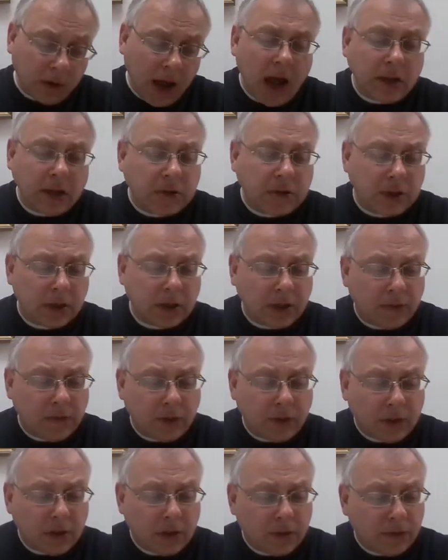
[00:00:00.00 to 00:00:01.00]
and
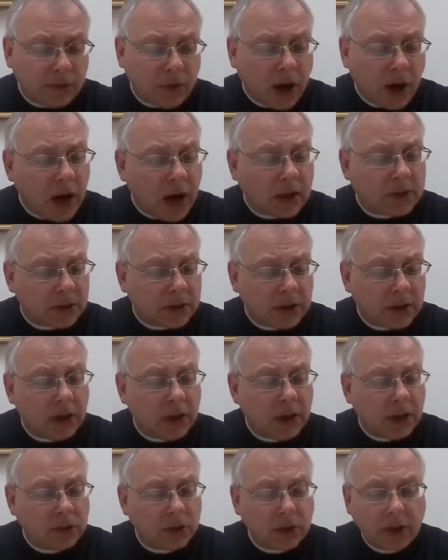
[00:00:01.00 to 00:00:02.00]
significant for us
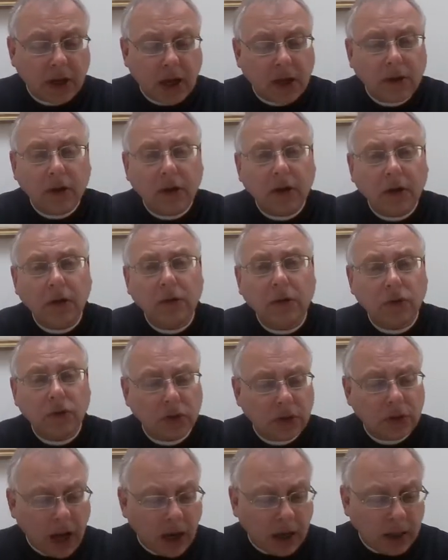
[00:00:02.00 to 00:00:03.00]
here together
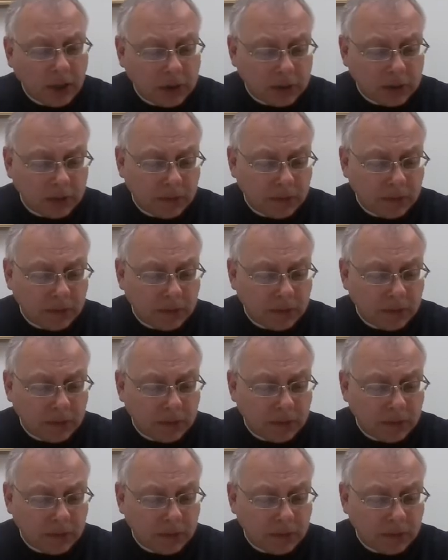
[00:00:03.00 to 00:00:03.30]
tonight.